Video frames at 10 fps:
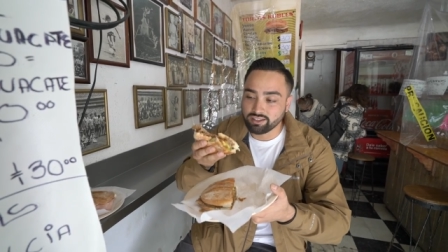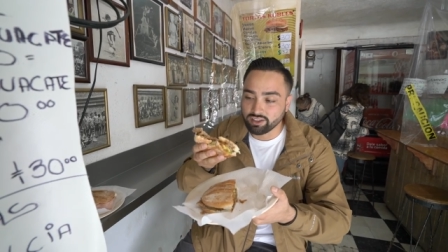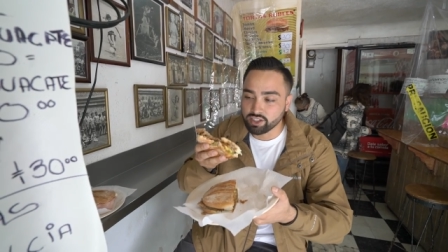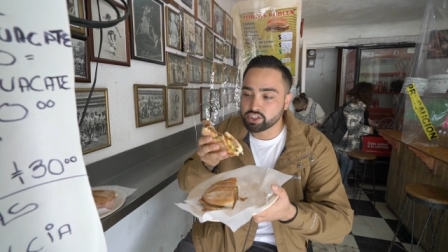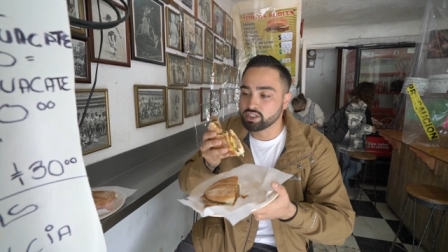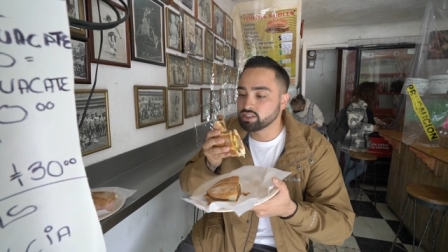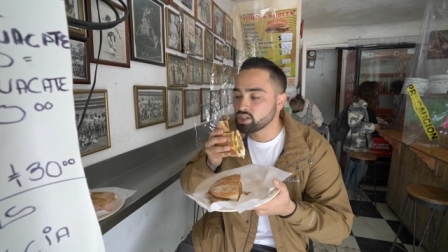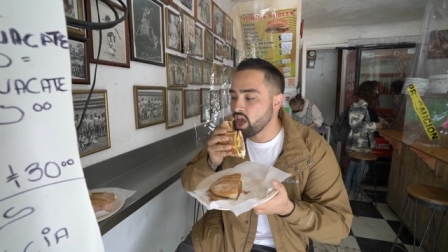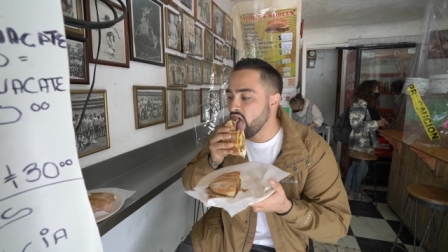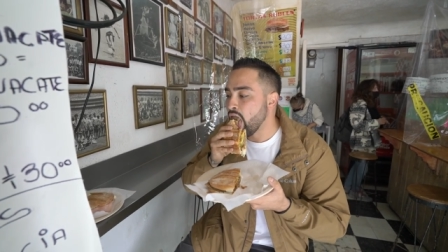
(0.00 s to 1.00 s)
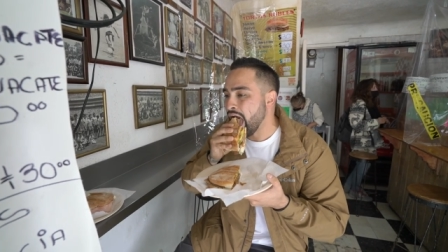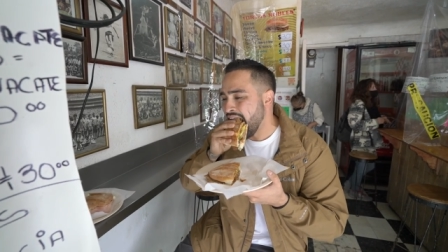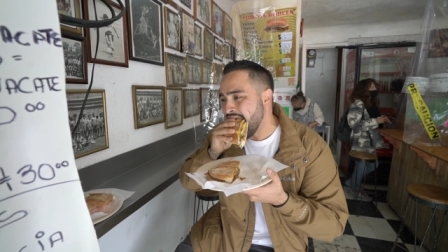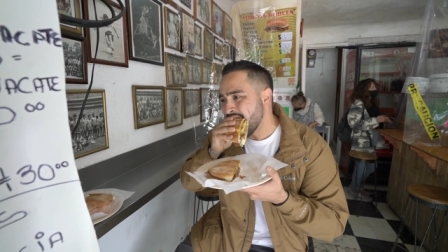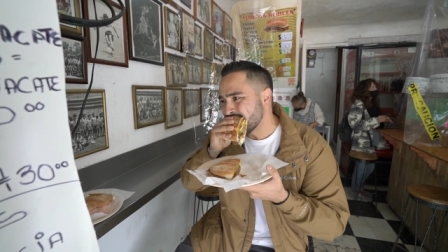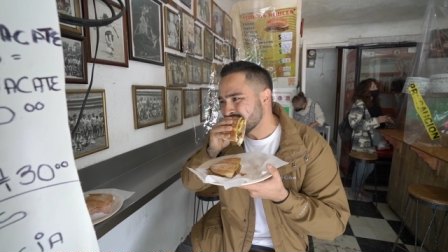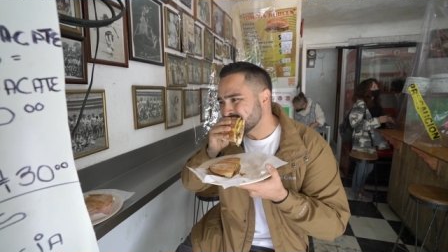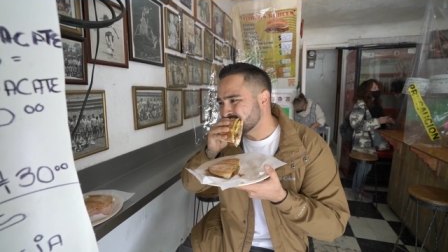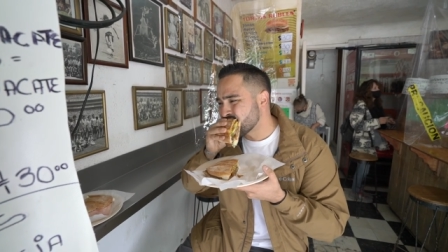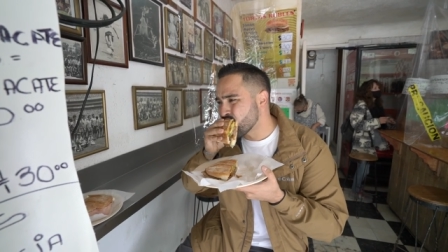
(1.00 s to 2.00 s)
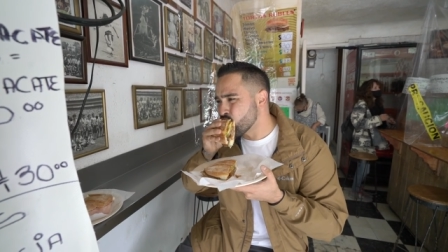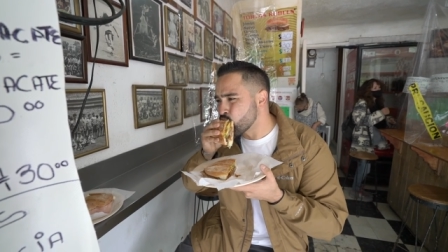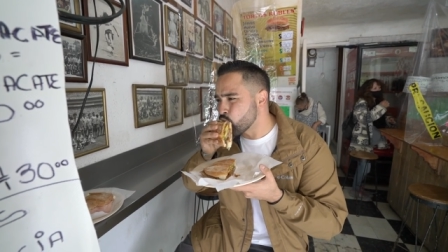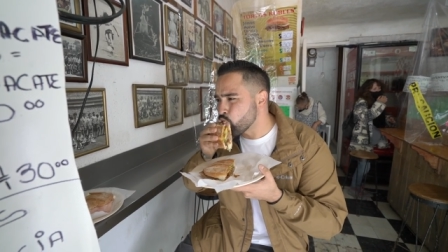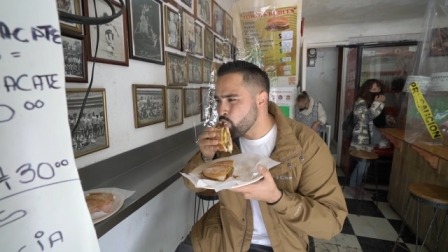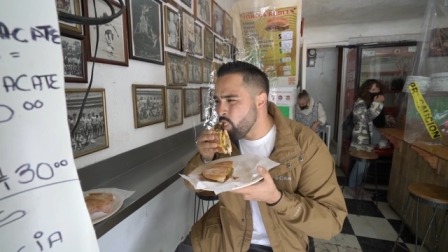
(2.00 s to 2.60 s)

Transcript: delicious. Mm.